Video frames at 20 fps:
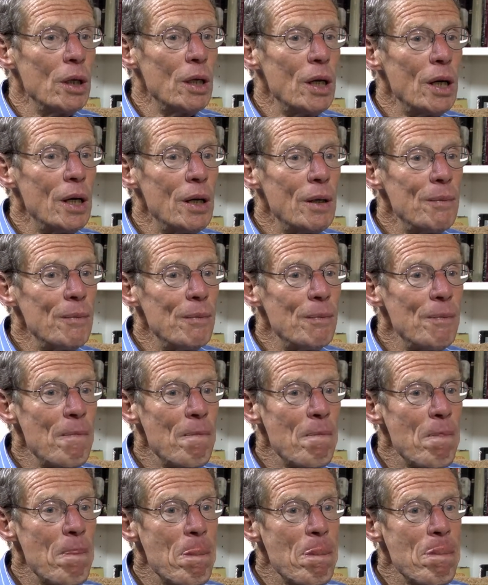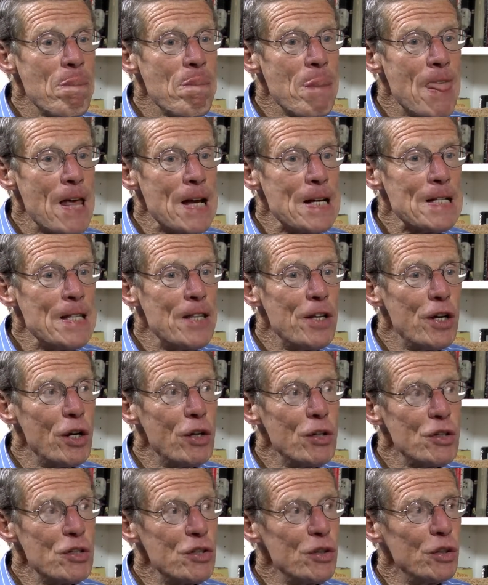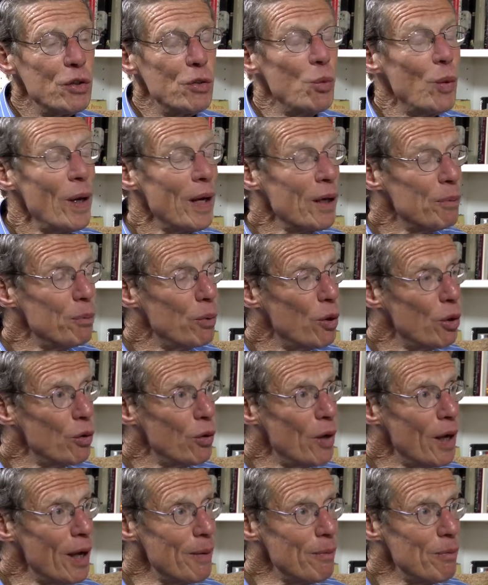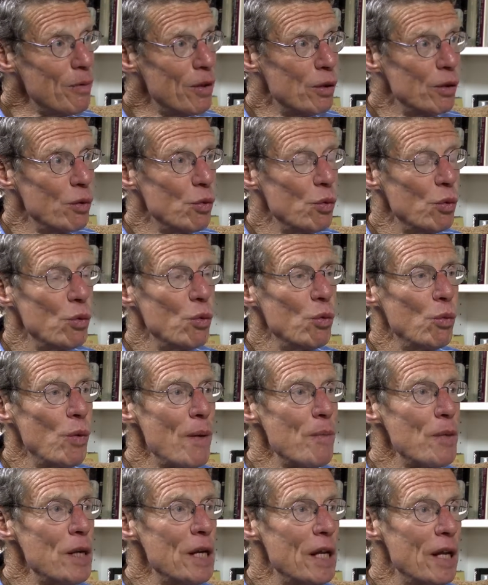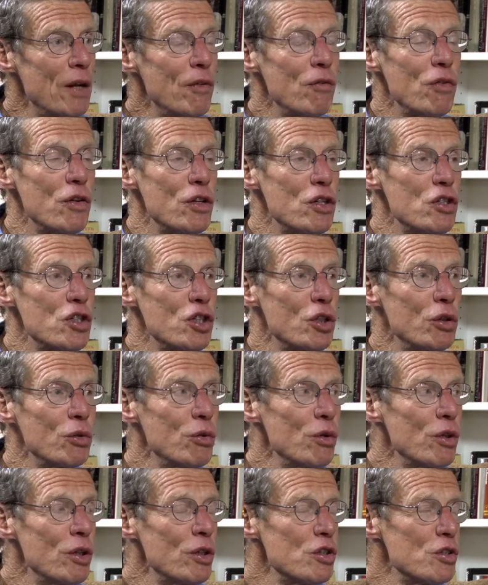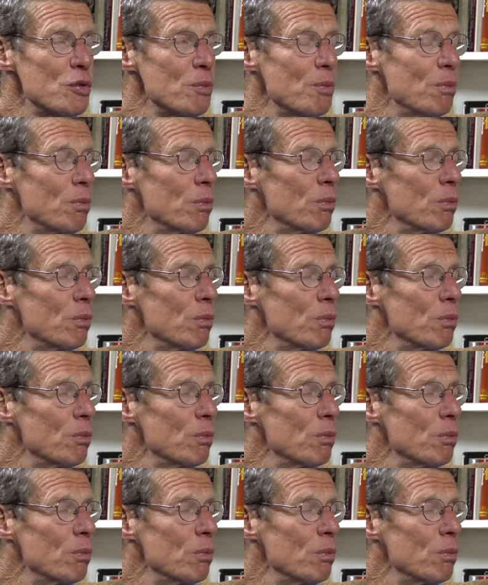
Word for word: Um, there's the WIC program, the Women, Infant, Children's